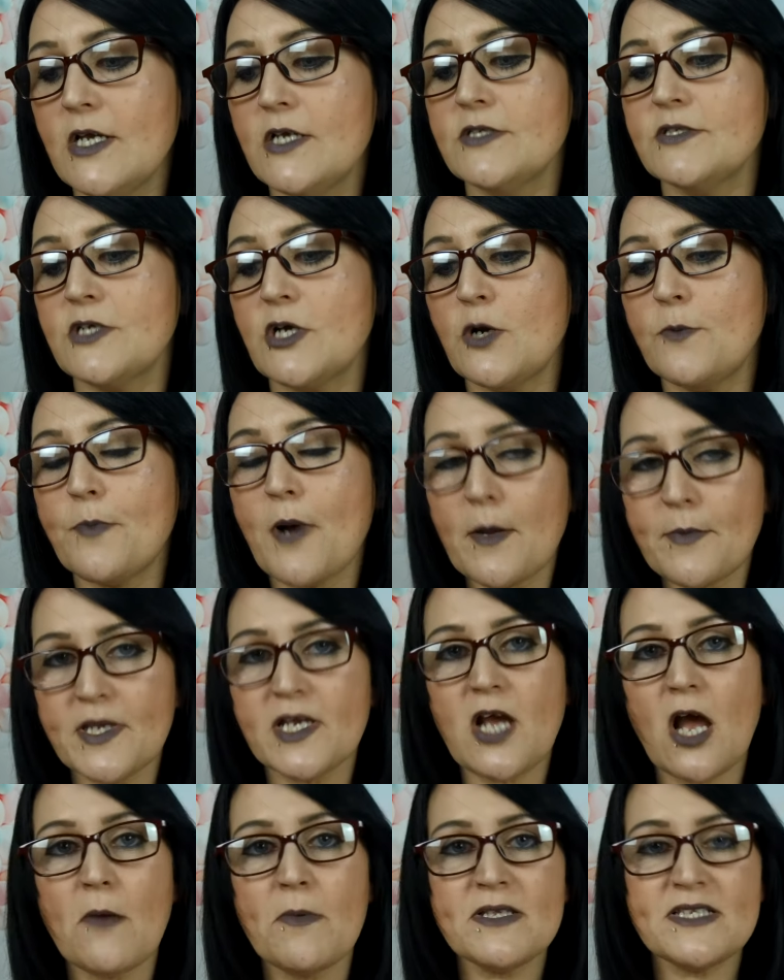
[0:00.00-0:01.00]
So pop your
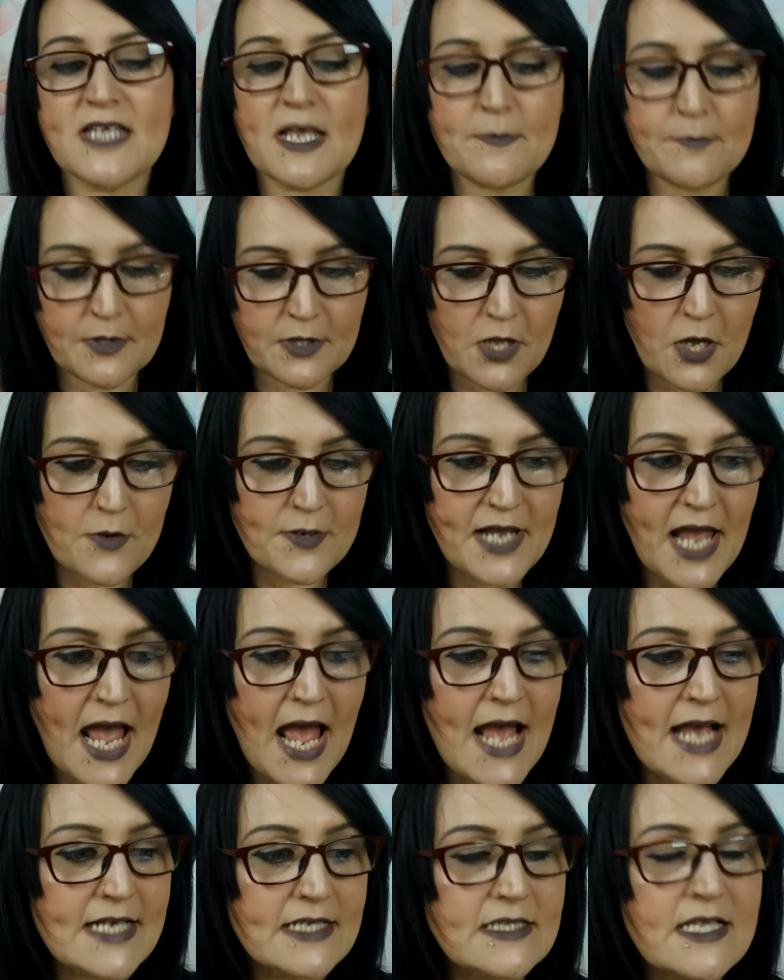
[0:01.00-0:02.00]
comments down below,
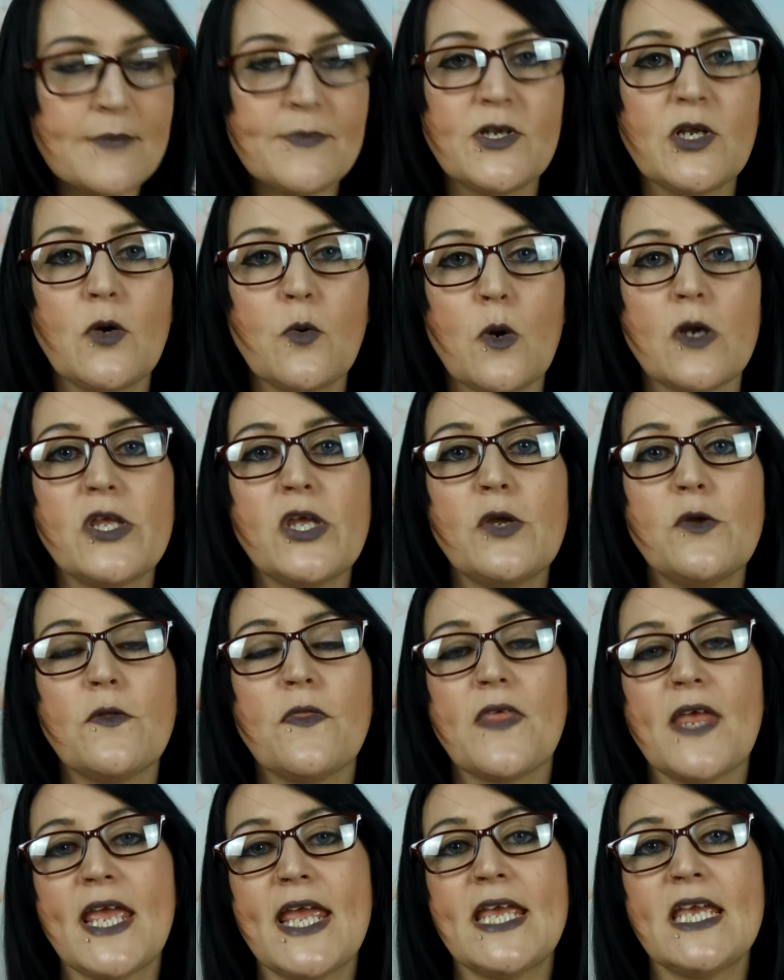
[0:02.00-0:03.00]
guys. Let me know what you
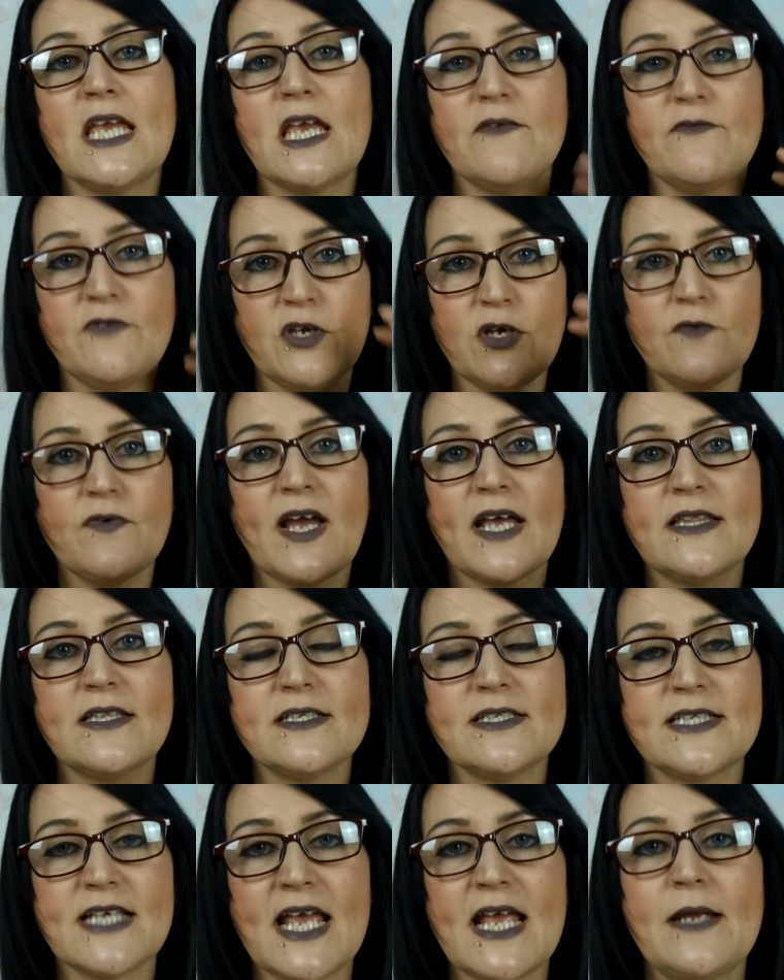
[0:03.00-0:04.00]
think. If you've had the
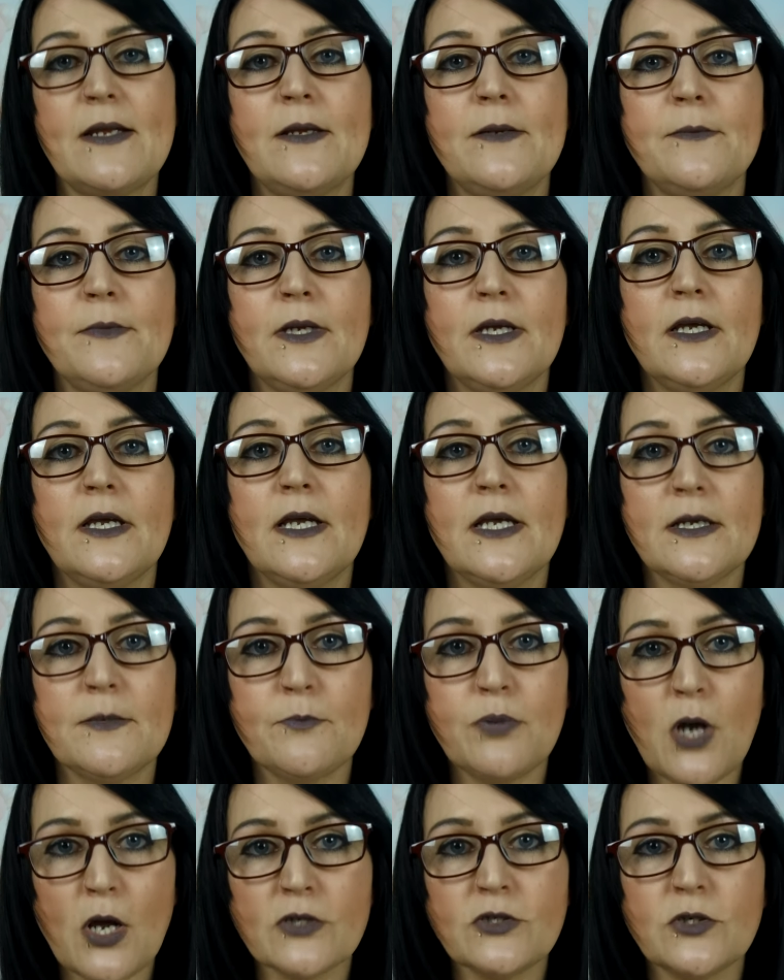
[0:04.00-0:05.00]
same
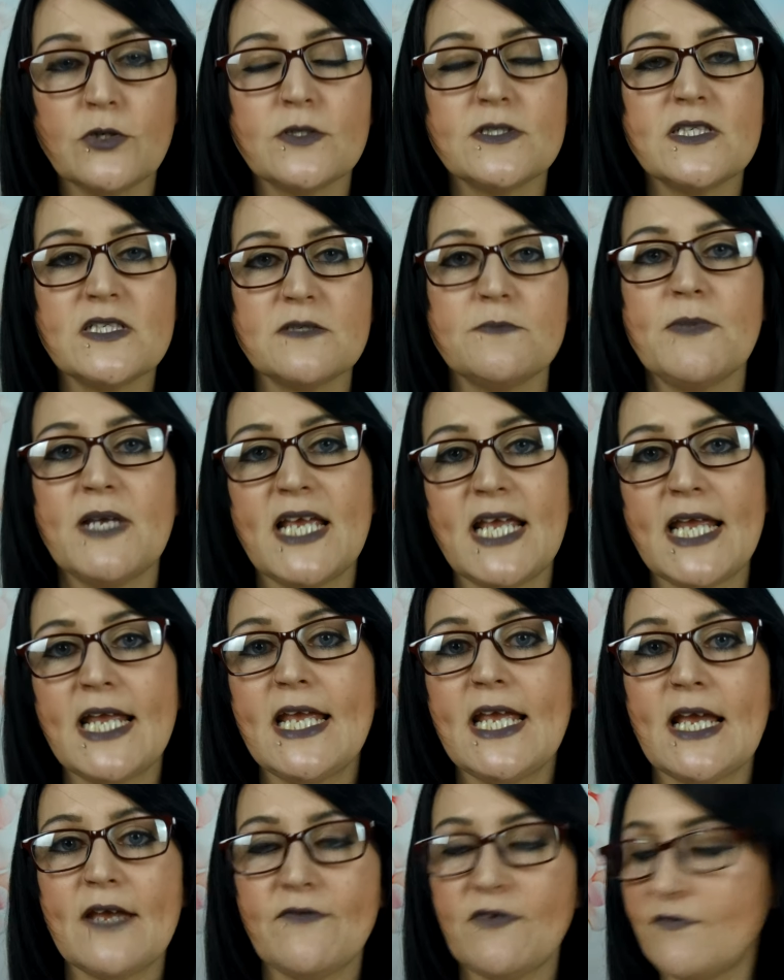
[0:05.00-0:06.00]
products as
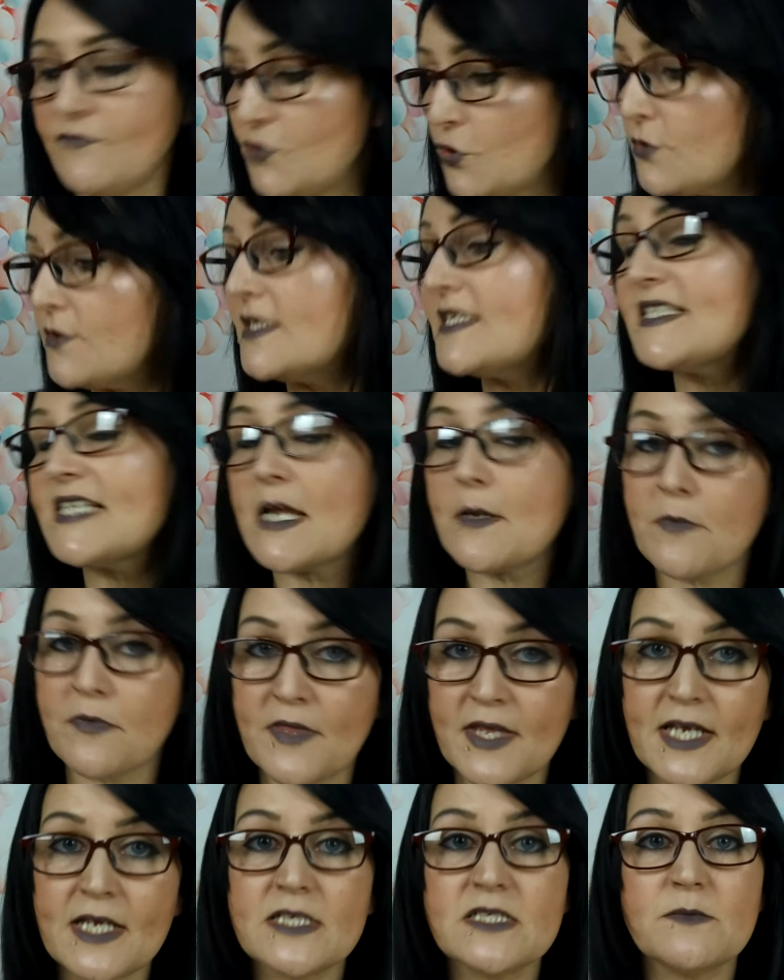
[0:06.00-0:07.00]
me, if you've done the same
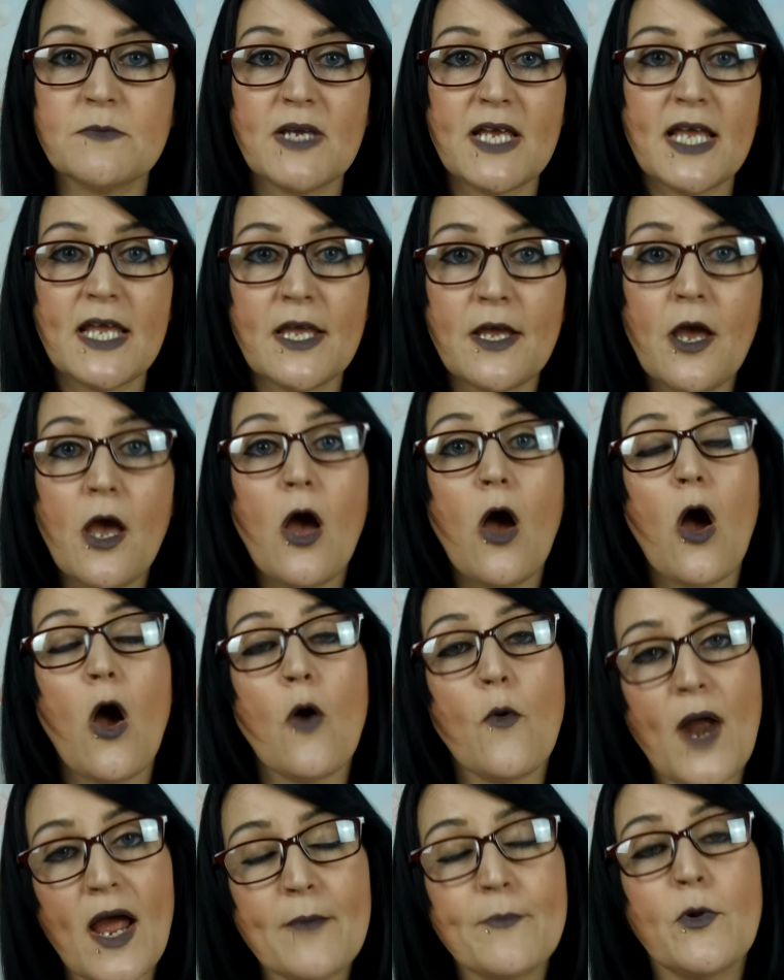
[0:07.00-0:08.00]
thing as me,
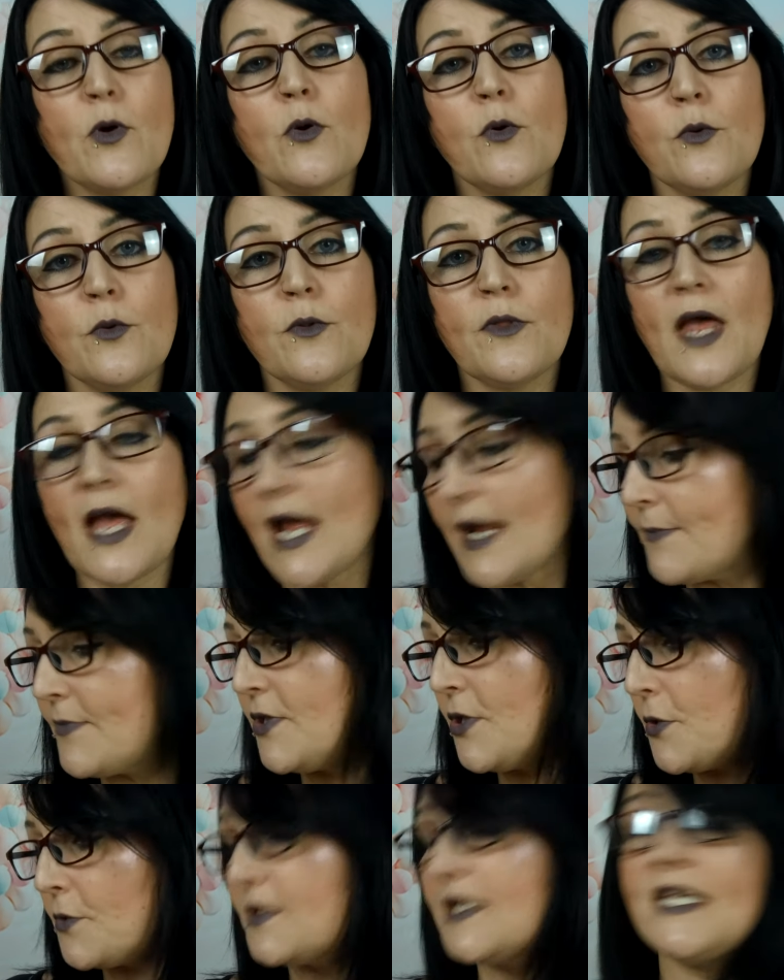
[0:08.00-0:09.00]
or I'm
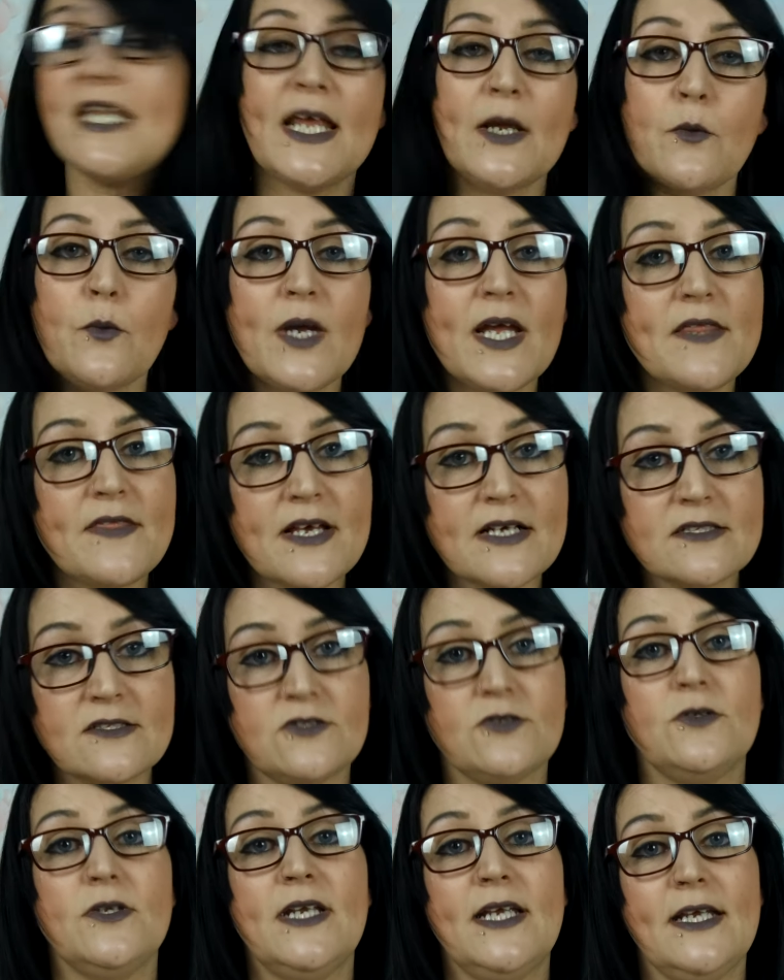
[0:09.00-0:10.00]
the only nitwit that's
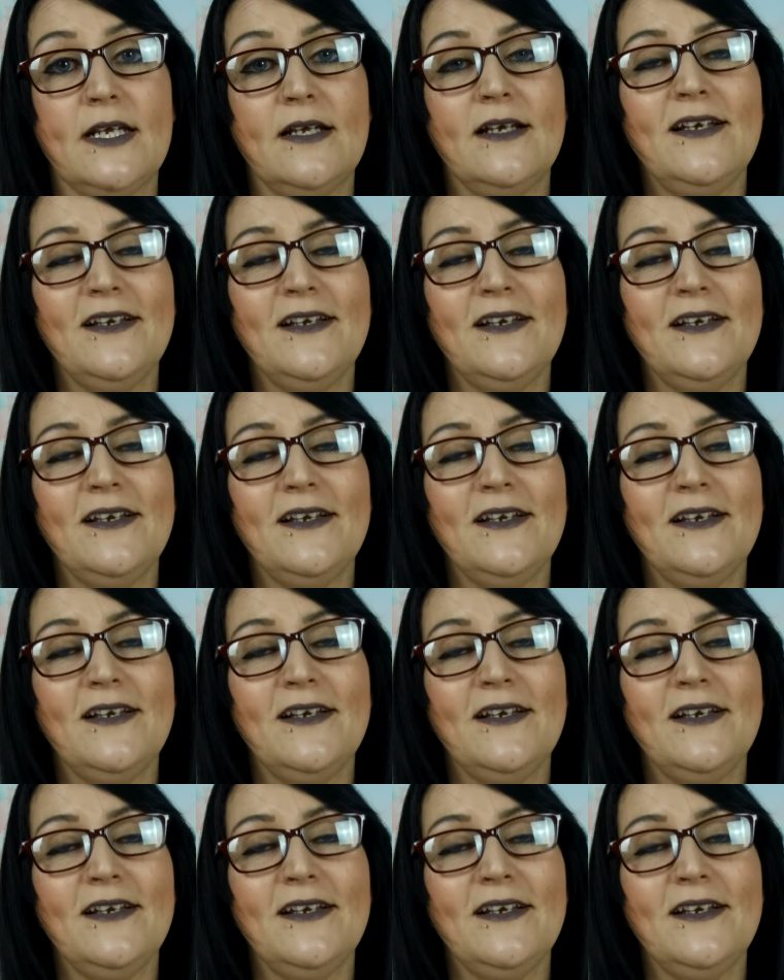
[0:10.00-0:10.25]
done it.